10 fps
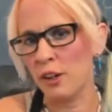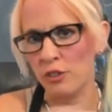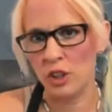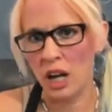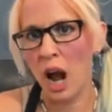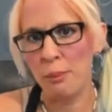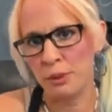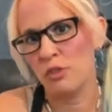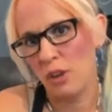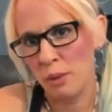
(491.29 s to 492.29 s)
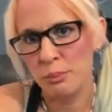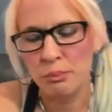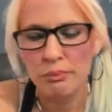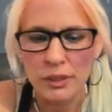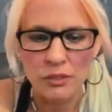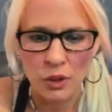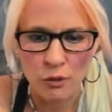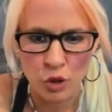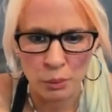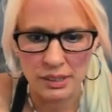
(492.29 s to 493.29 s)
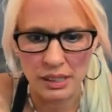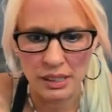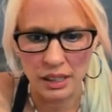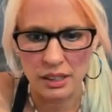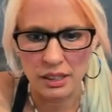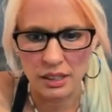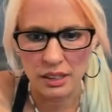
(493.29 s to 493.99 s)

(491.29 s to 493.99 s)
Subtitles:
for you to copy from if you have trouble seeing it